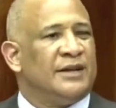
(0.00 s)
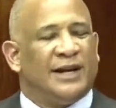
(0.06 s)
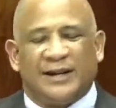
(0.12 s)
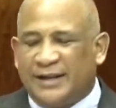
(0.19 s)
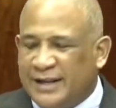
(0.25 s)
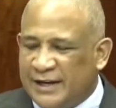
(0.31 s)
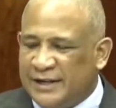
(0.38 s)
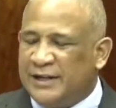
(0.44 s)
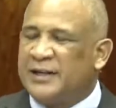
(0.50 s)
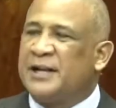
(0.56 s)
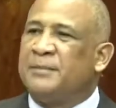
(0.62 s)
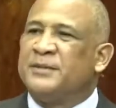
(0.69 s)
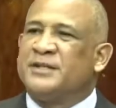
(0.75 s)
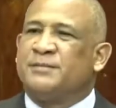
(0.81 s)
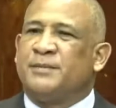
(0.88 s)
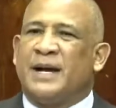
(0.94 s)
Again, it
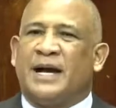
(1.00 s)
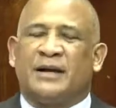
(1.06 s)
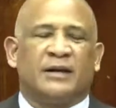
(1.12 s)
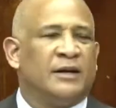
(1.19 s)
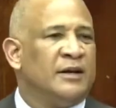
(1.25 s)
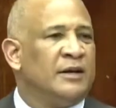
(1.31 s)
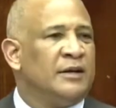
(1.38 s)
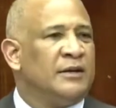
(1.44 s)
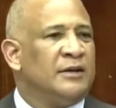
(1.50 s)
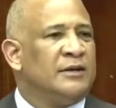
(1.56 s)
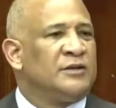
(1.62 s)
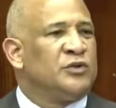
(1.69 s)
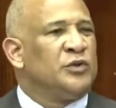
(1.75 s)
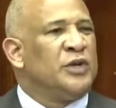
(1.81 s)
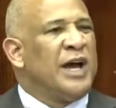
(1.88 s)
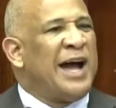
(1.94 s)
comes
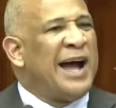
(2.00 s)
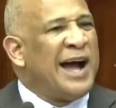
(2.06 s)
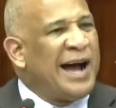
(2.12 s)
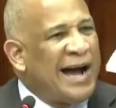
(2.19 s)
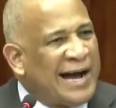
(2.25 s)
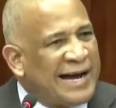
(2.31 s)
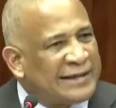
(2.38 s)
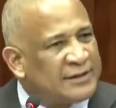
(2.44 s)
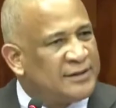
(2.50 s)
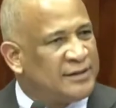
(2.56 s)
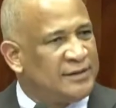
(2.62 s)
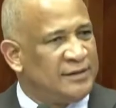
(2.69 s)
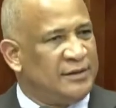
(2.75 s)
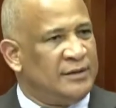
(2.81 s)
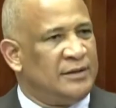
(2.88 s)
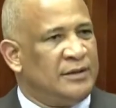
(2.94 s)
back to the heart.
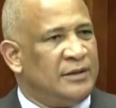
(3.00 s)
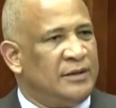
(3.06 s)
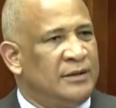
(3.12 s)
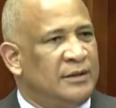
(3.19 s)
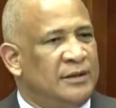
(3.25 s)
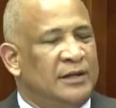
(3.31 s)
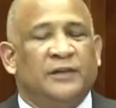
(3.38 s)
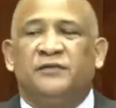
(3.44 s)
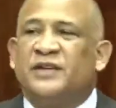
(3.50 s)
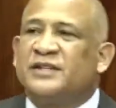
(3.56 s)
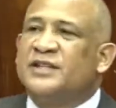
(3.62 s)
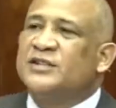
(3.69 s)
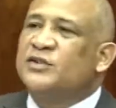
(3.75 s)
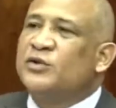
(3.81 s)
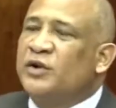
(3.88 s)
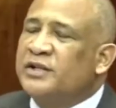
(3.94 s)
If
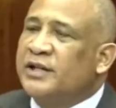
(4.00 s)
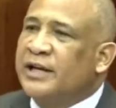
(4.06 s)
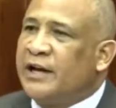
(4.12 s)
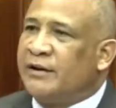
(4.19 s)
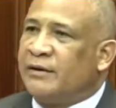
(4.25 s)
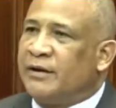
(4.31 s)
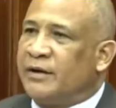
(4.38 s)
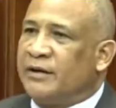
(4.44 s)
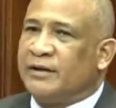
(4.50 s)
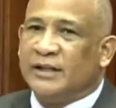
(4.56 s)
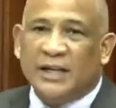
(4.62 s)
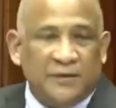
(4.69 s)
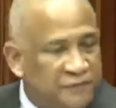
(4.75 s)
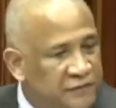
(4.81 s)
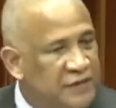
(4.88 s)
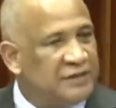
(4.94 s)
this is not an error,
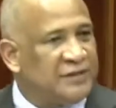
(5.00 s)
it